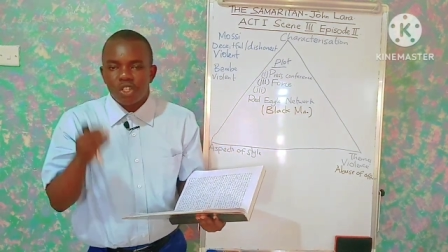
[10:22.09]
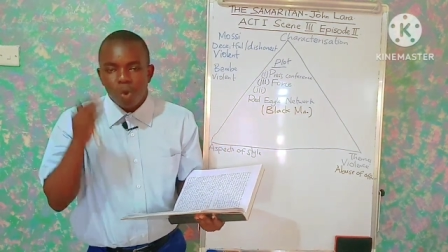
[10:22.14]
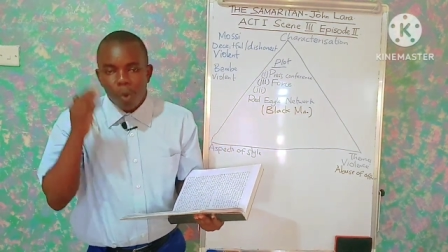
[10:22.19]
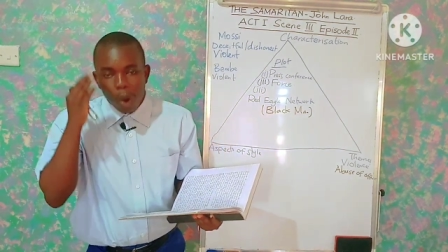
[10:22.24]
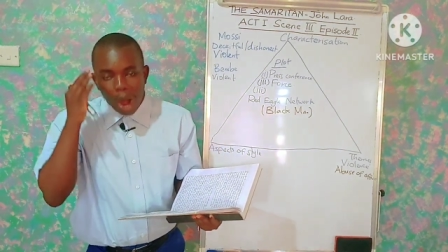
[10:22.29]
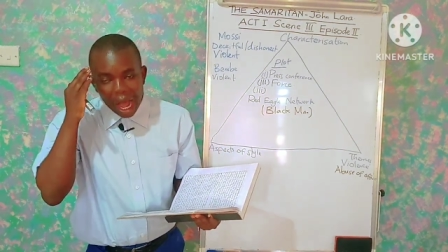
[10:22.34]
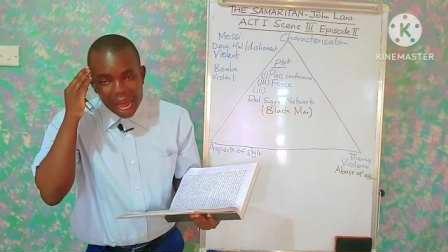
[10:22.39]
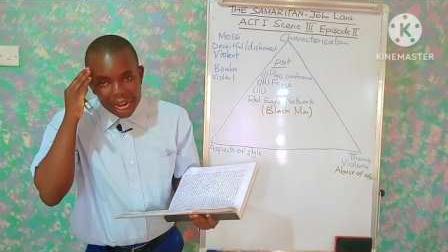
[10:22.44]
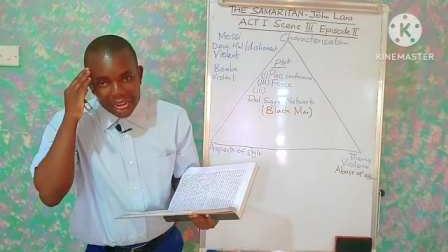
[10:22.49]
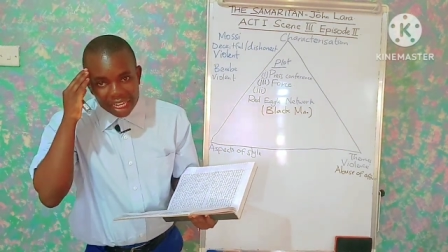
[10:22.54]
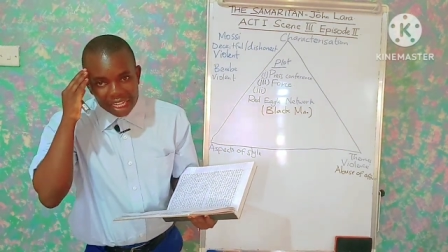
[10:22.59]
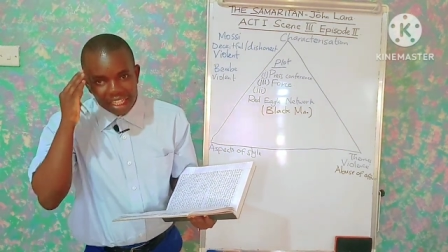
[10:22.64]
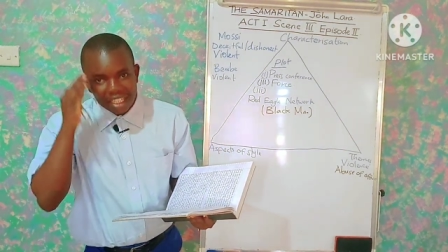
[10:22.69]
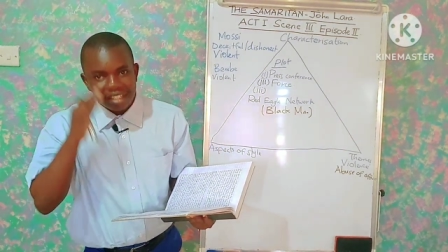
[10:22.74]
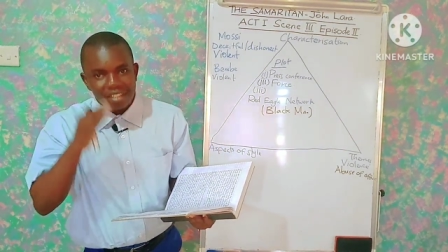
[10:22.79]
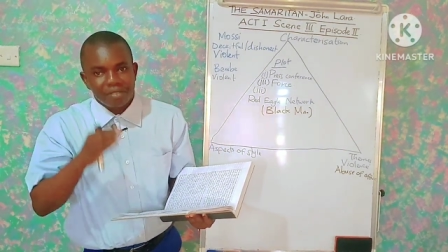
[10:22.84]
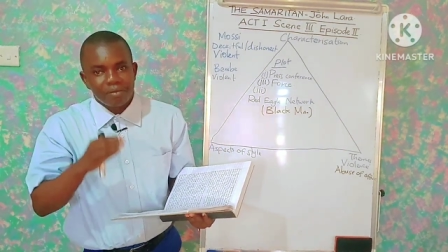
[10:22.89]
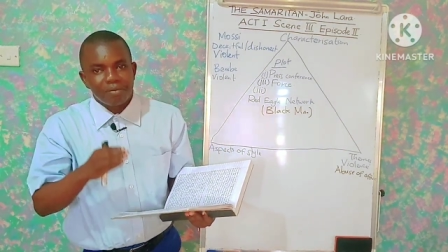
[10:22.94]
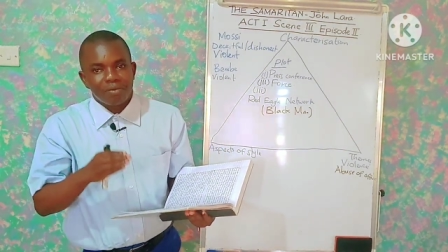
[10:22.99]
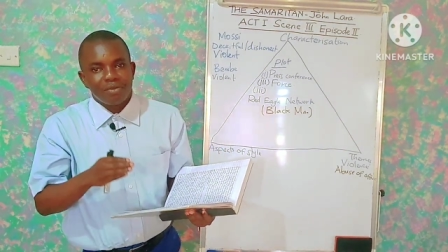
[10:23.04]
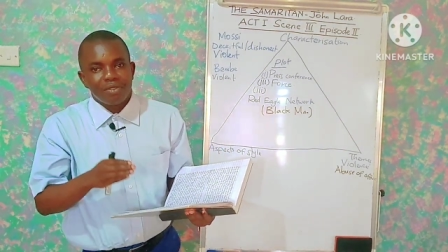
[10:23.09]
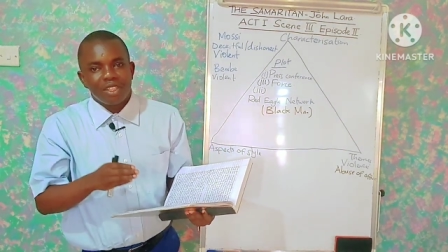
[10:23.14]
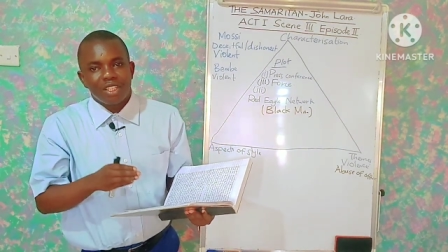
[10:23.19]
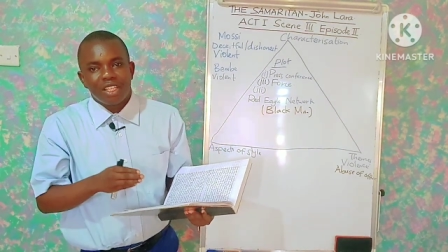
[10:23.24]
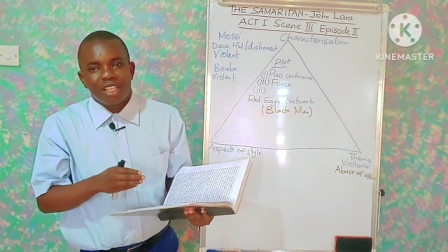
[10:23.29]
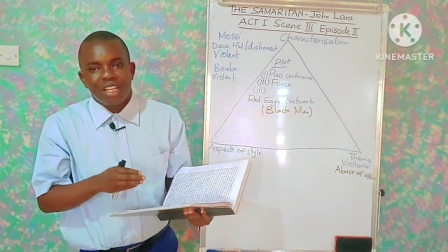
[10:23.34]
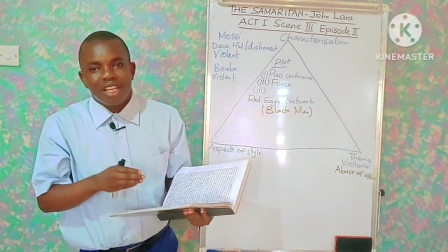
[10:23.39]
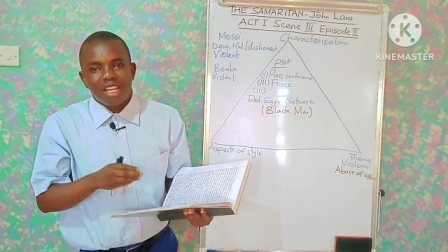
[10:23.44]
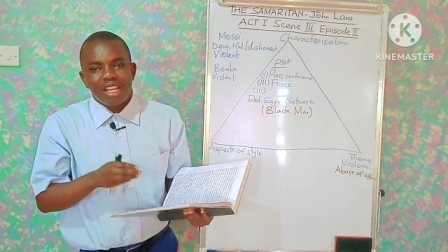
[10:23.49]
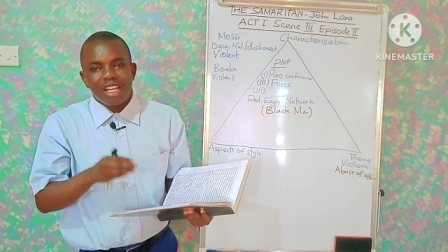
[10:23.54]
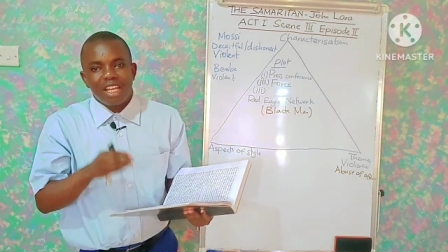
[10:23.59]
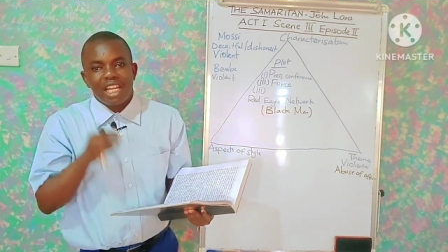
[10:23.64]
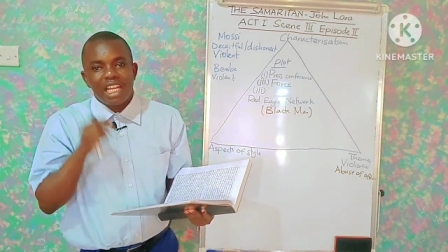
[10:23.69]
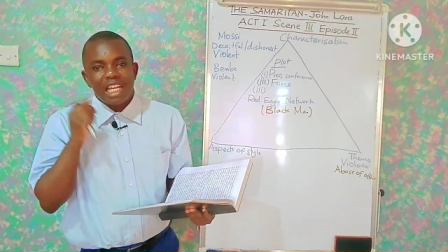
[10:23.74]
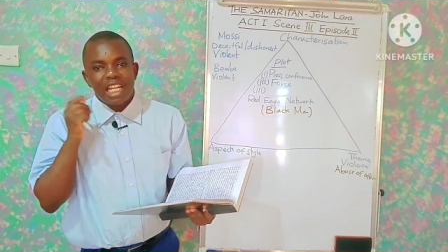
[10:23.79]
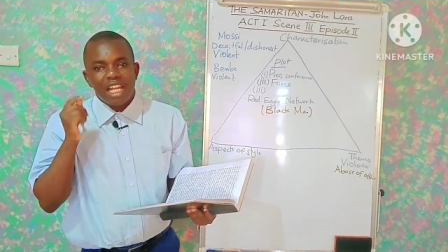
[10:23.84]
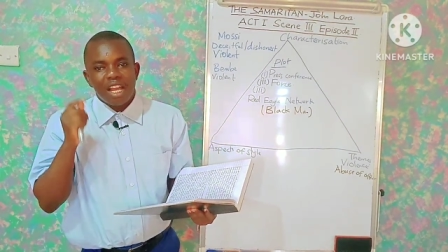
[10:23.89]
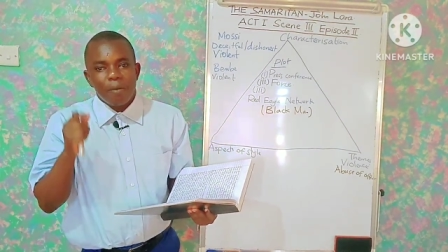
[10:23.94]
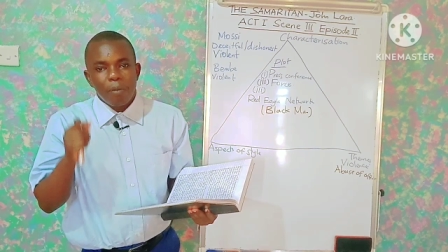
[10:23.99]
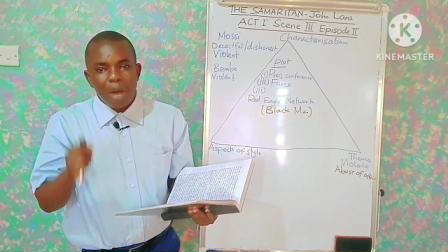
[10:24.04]
won in
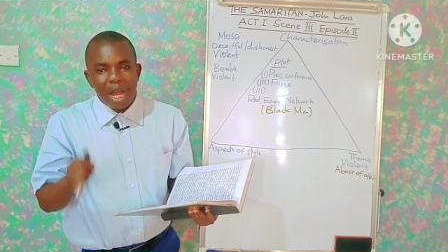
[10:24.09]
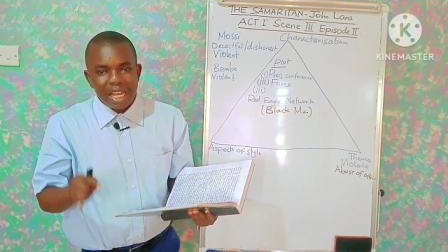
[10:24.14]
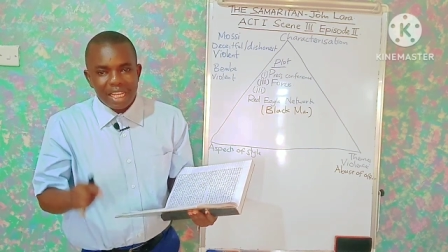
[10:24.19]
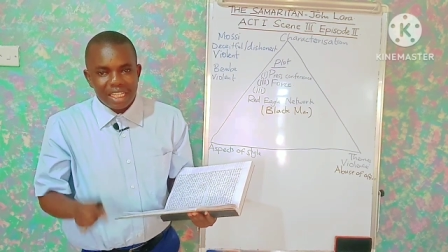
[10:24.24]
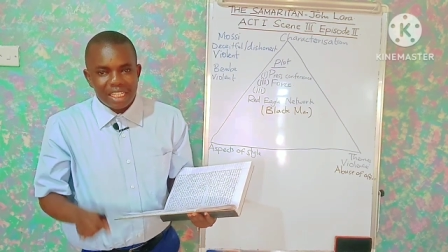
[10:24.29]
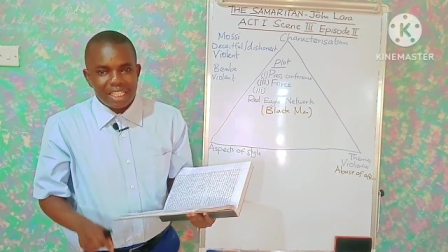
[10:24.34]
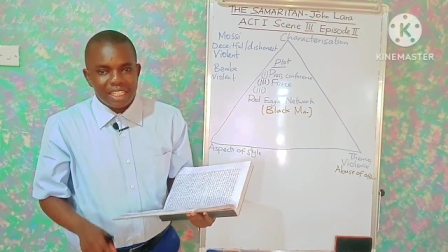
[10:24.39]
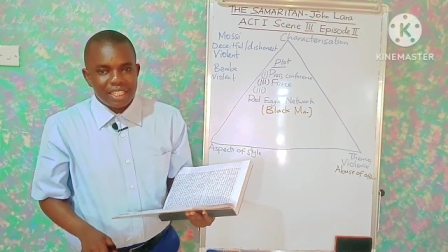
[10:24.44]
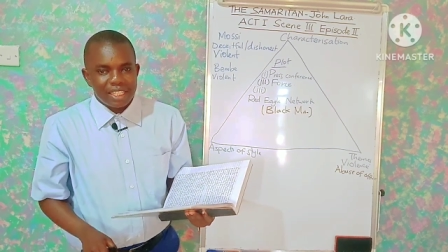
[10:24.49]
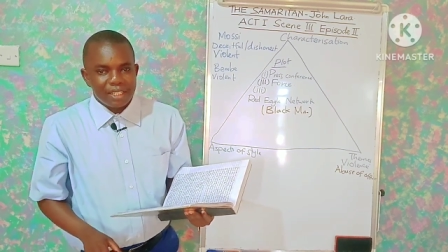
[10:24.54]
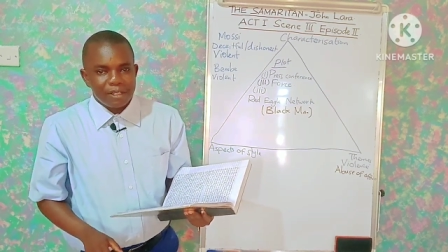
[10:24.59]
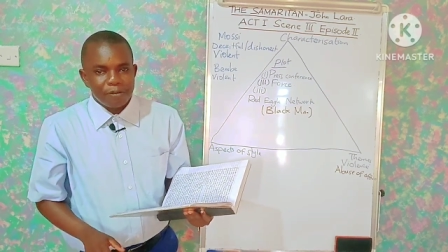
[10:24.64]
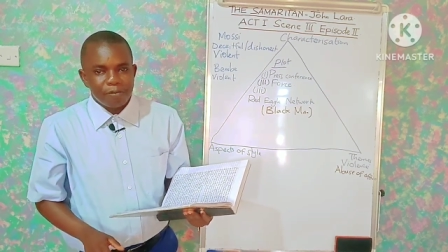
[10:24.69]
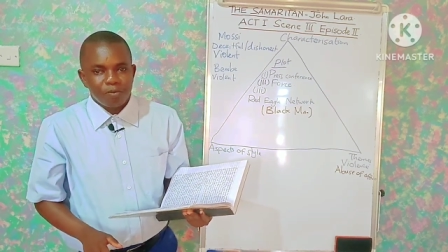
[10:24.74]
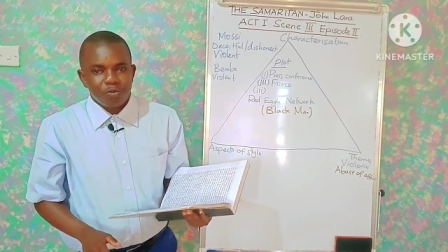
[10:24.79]
their minds.